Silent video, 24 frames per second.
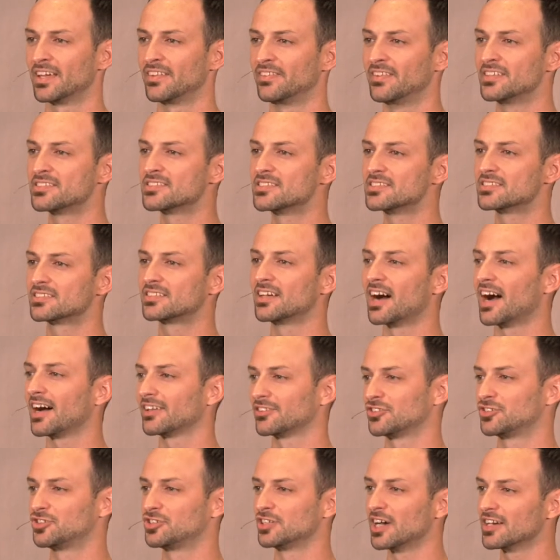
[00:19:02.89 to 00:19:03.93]
This is
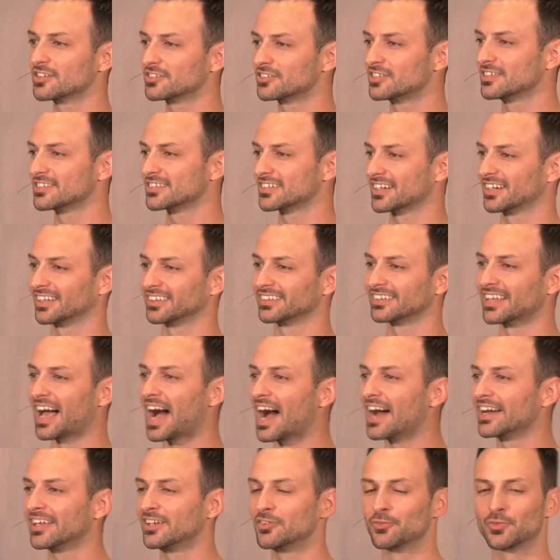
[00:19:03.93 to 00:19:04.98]
God's justice
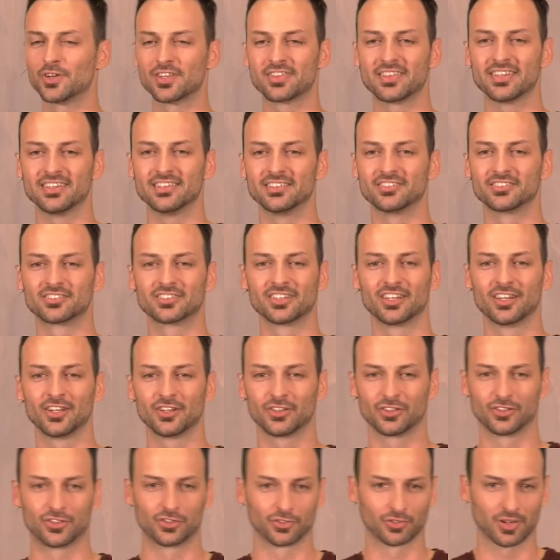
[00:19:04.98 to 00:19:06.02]
colliding with his
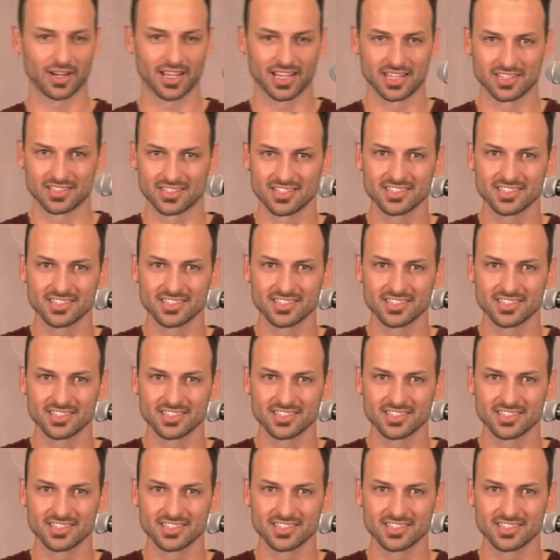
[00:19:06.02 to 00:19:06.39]
grace.